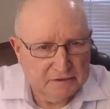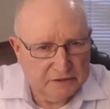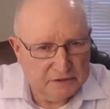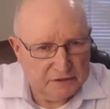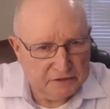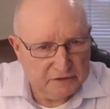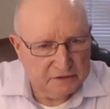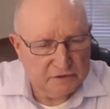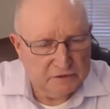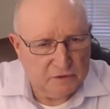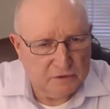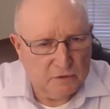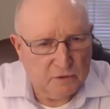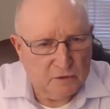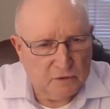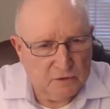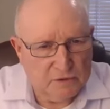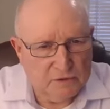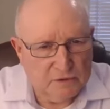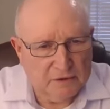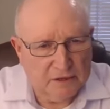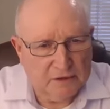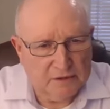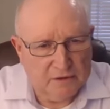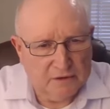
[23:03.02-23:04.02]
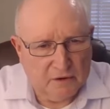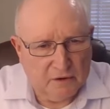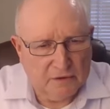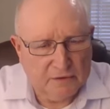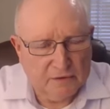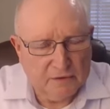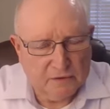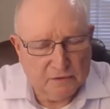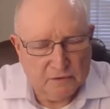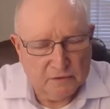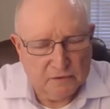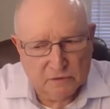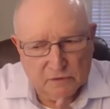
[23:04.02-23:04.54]
he's going to
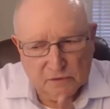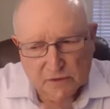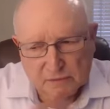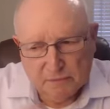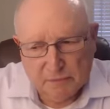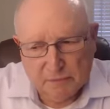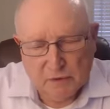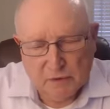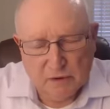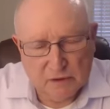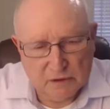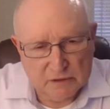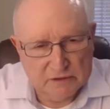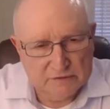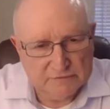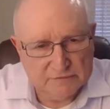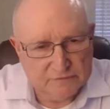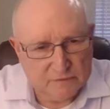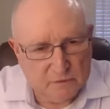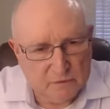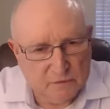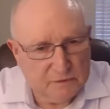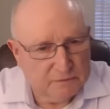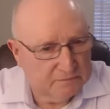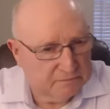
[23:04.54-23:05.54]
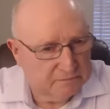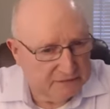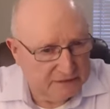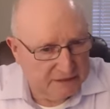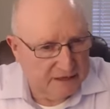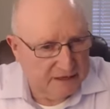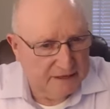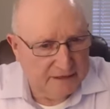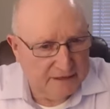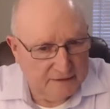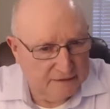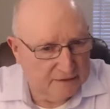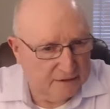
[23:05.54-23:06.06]
order a pause for
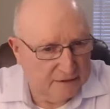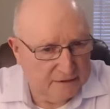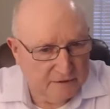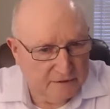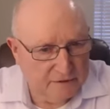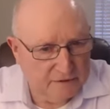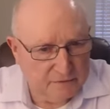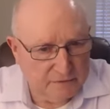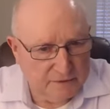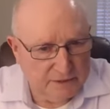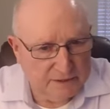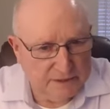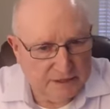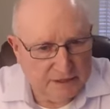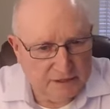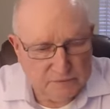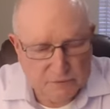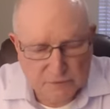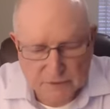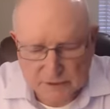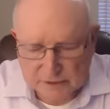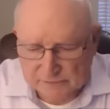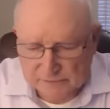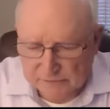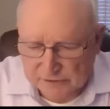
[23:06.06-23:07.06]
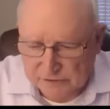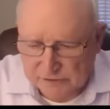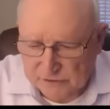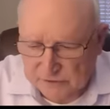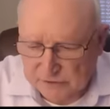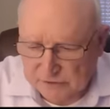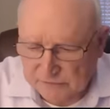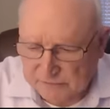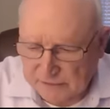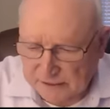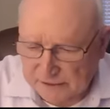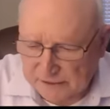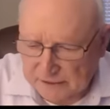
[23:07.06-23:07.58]
90, 120 days, whatever it
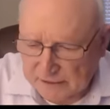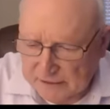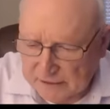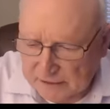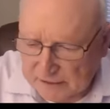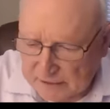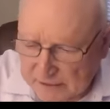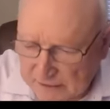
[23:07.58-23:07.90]
should have been.